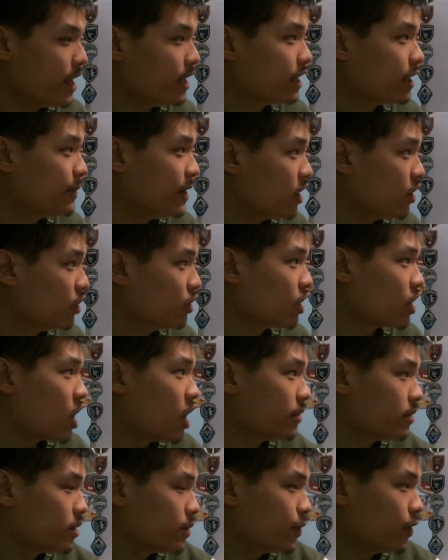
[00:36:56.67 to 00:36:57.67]
Let me know in the
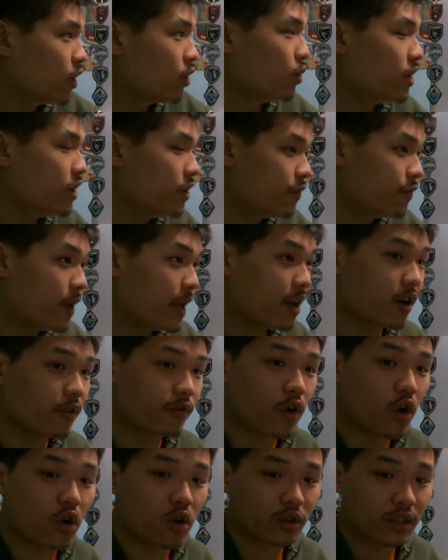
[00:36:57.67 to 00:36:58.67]
comments below what do you think of
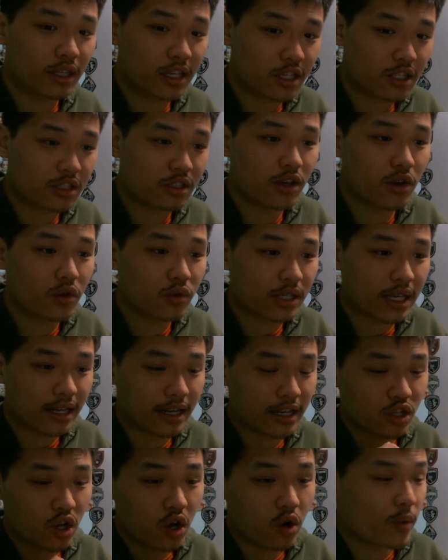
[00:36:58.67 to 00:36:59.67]
all these news. And
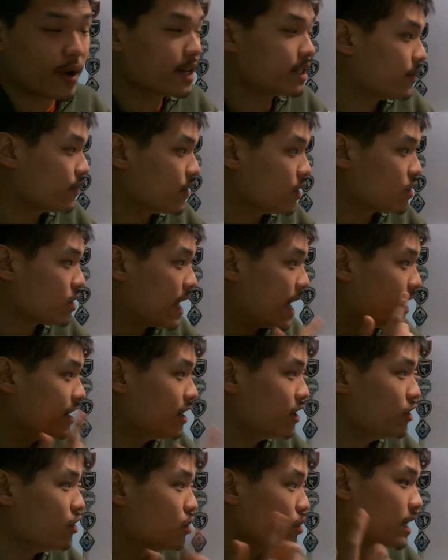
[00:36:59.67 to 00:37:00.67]
as always, if there's any
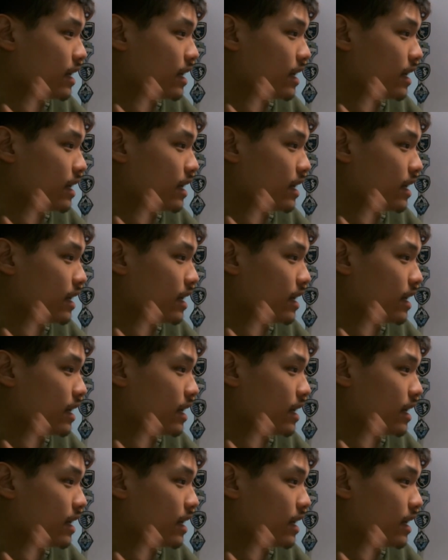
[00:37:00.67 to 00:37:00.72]
news I